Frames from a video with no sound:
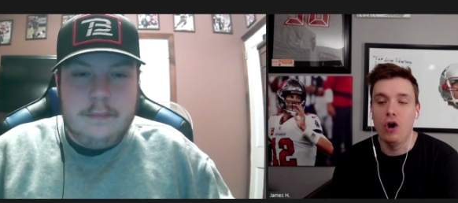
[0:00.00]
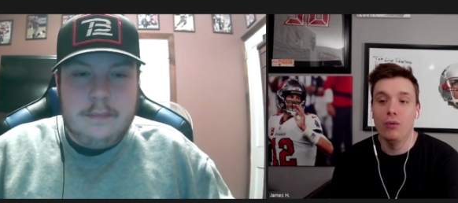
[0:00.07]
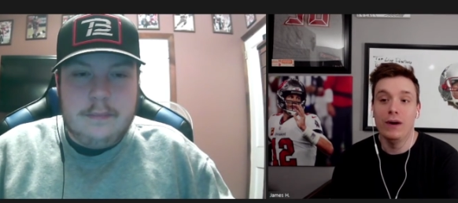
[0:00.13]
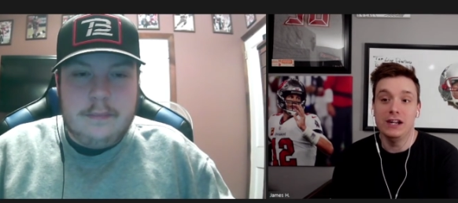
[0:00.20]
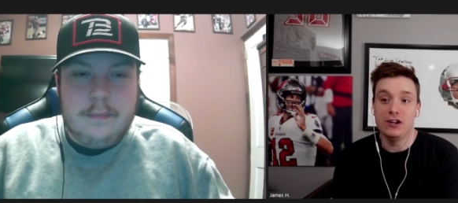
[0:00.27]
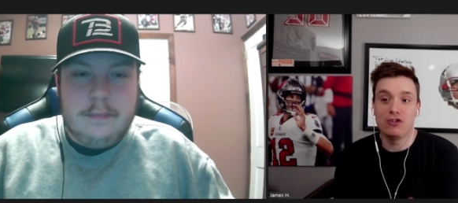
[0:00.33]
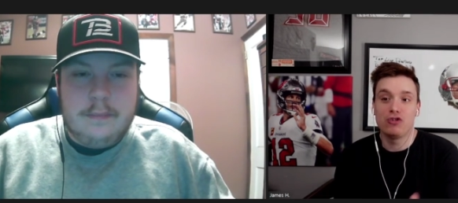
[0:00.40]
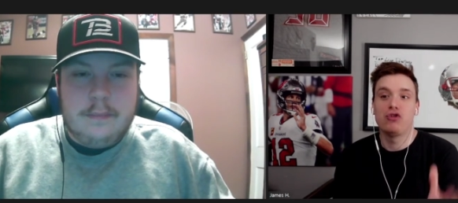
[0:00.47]

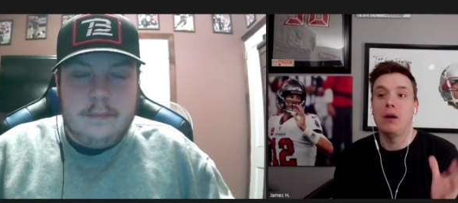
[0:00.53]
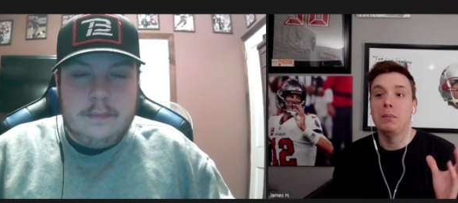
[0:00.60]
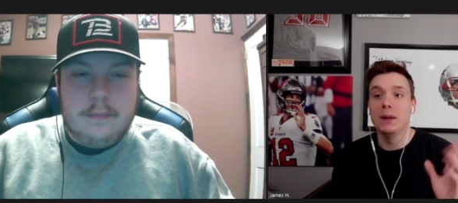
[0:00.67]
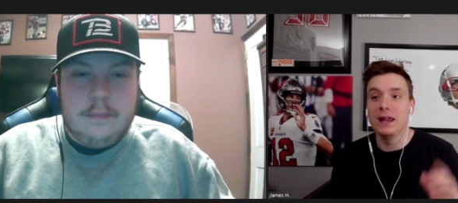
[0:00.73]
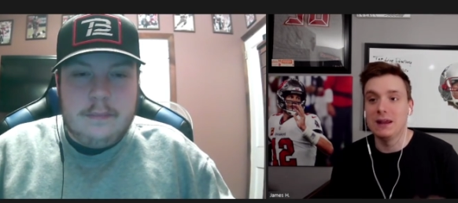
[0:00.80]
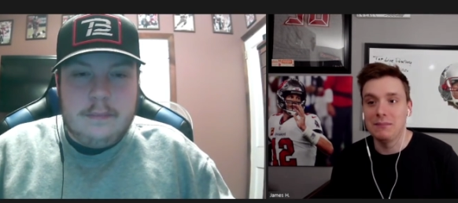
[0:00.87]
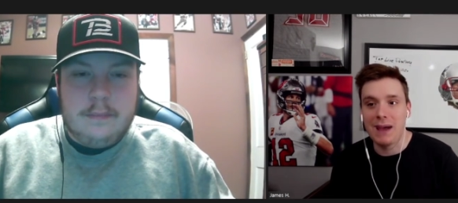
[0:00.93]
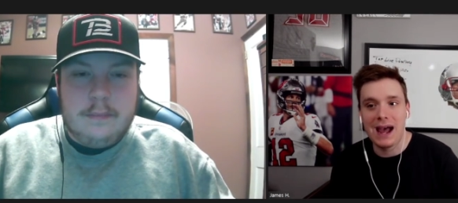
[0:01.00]
Speaker 1: already
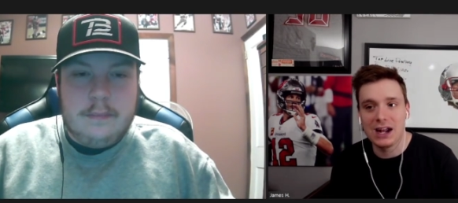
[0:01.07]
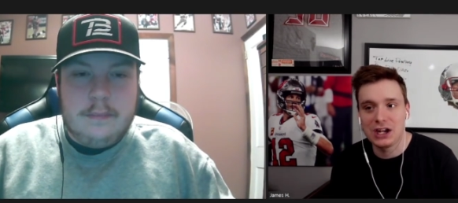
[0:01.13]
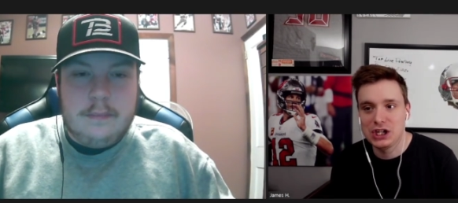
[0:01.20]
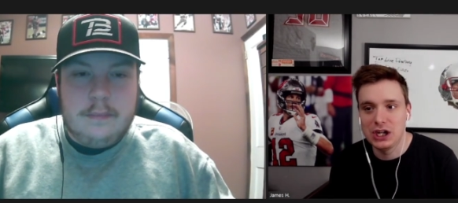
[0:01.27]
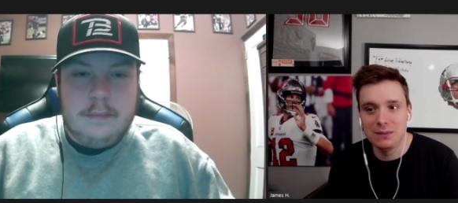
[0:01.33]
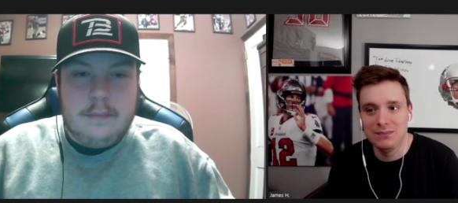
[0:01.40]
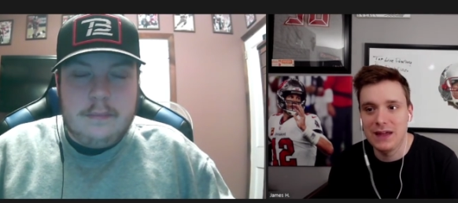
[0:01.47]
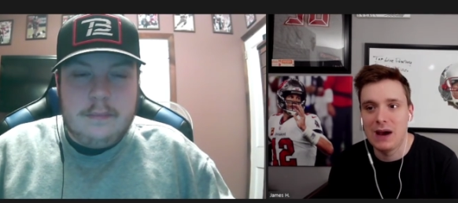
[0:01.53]
troubling
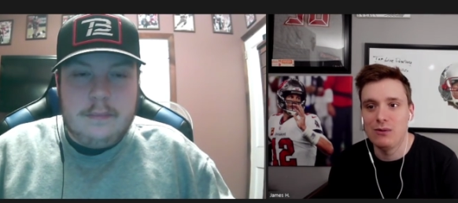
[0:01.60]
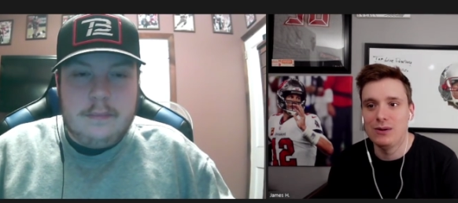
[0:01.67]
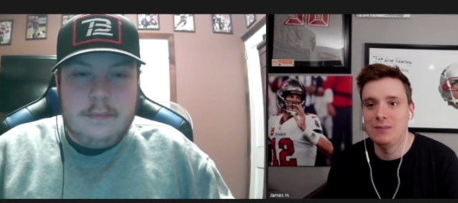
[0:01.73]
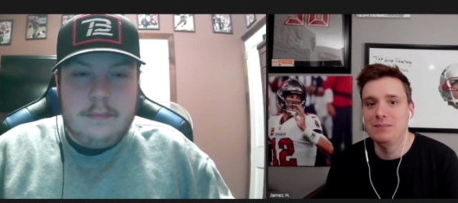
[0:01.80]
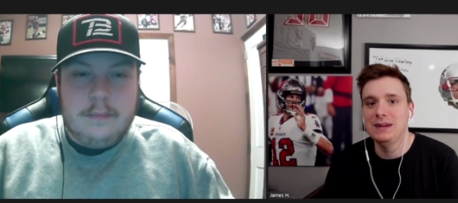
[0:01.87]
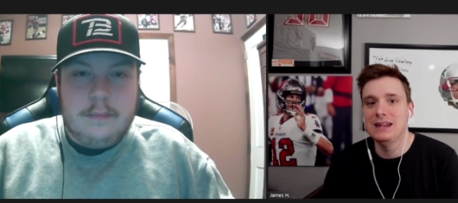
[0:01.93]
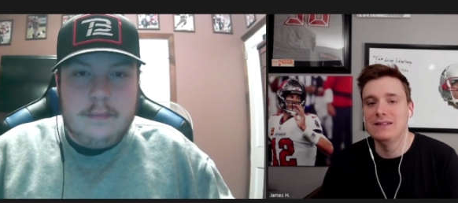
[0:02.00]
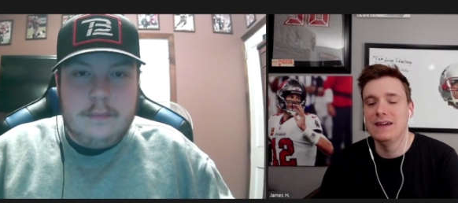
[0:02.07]
matchup that
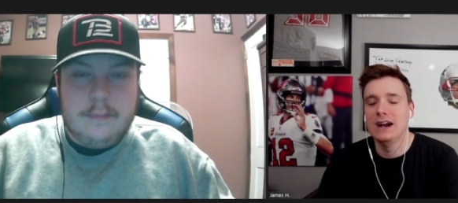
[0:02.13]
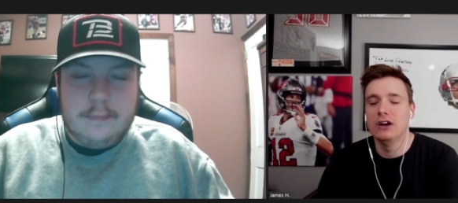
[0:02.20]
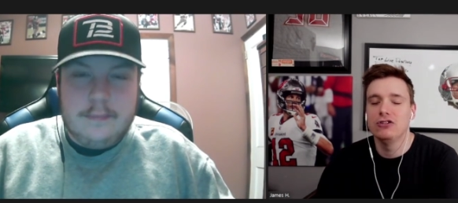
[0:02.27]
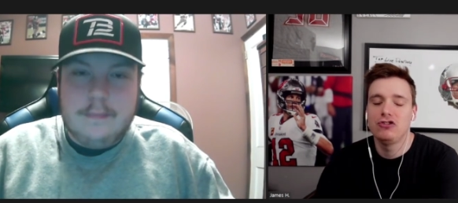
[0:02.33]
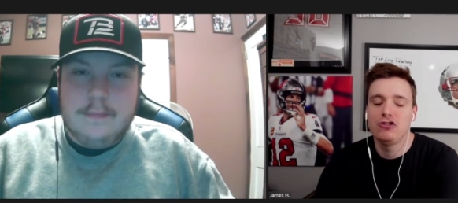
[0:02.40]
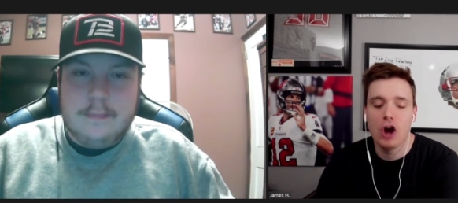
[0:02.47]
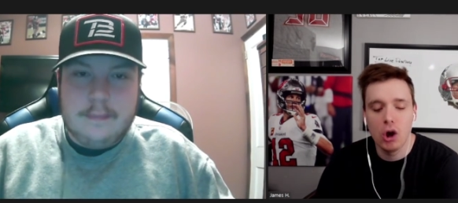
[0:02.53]
would be there.